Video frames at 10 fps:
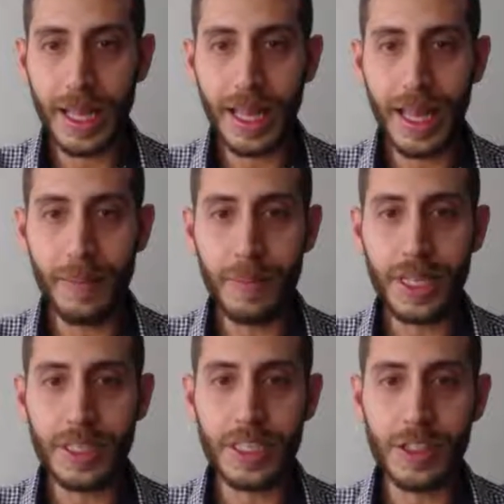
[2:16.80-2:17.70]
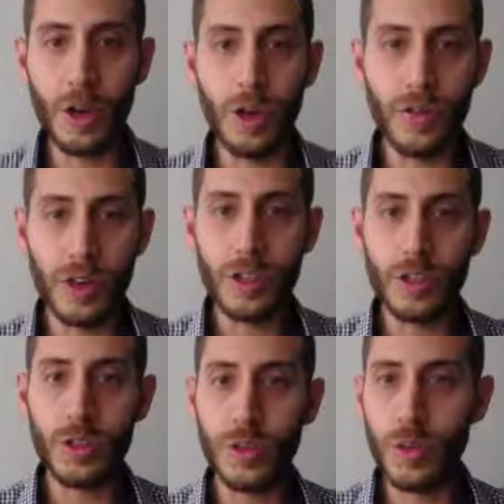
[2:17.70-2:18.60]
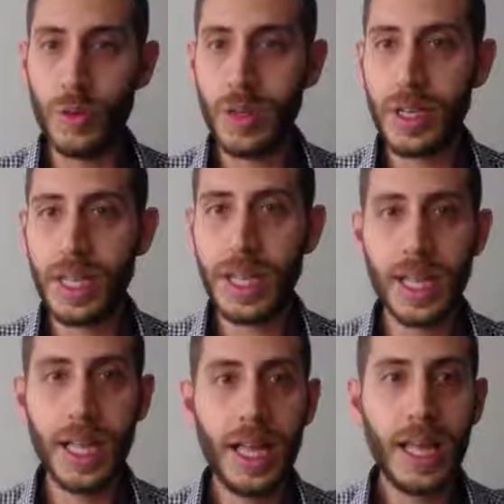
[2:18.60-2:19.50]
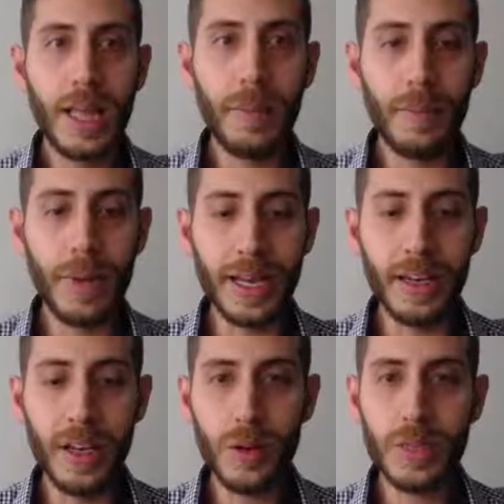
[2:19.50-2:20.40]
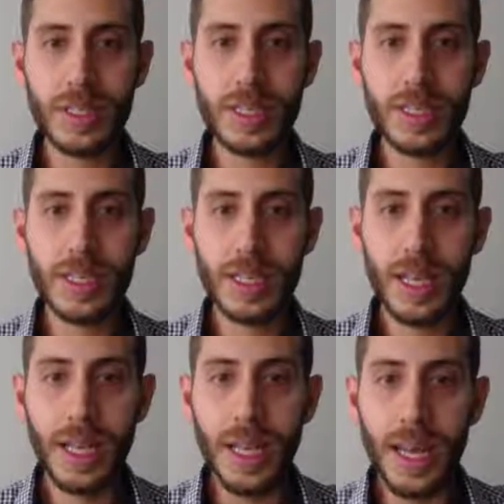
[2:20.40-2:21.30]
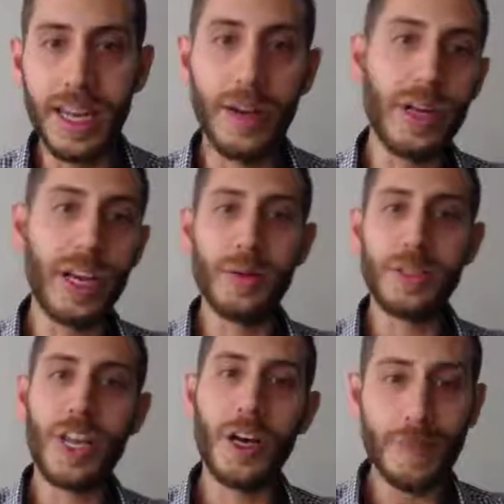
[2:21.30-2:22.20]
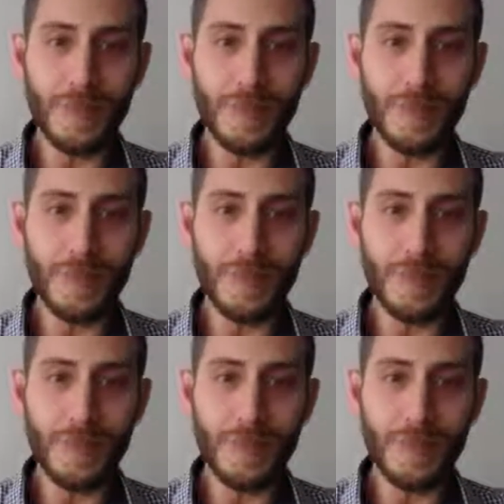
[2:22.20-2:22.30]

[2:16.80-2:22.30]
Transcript: let me just go over to my notes. And here we go. So